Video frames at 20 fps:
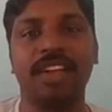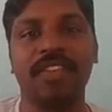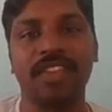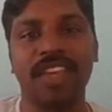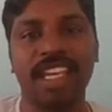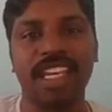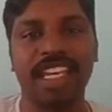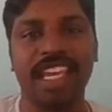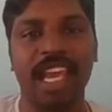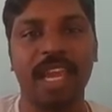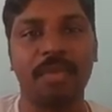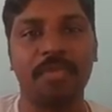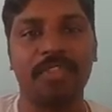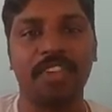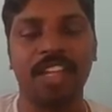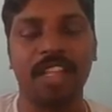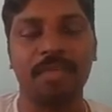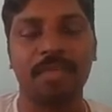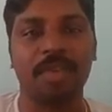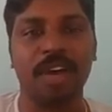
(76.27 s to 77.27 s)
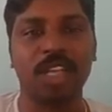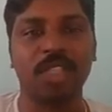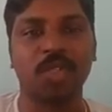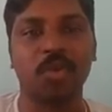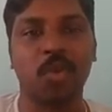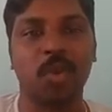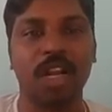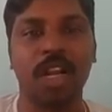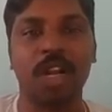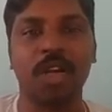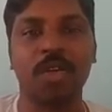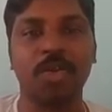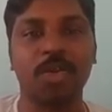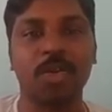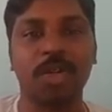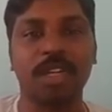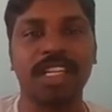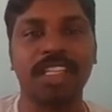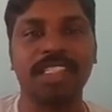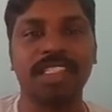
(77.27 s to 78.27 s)
VCam for the past 1 or
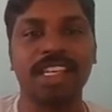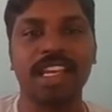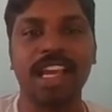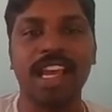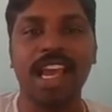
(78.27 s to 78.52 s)
2 days.